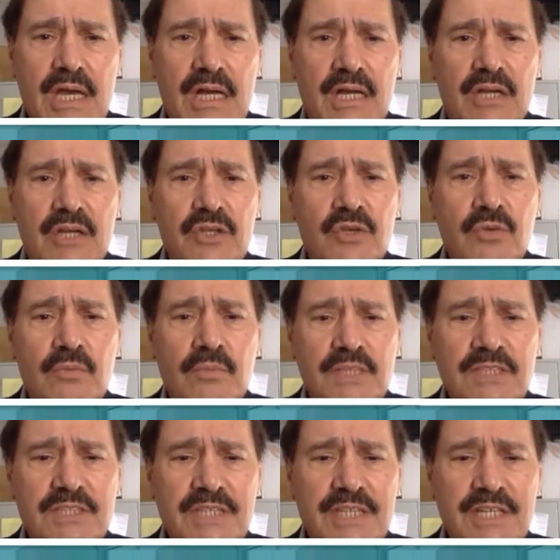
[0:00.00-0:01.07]
you
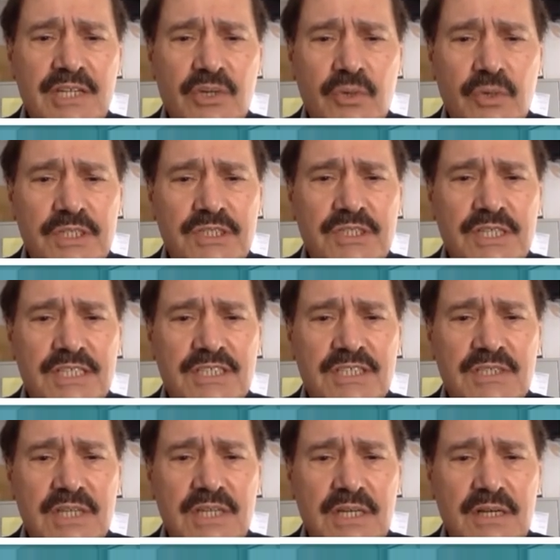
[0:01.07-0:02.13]
must increase its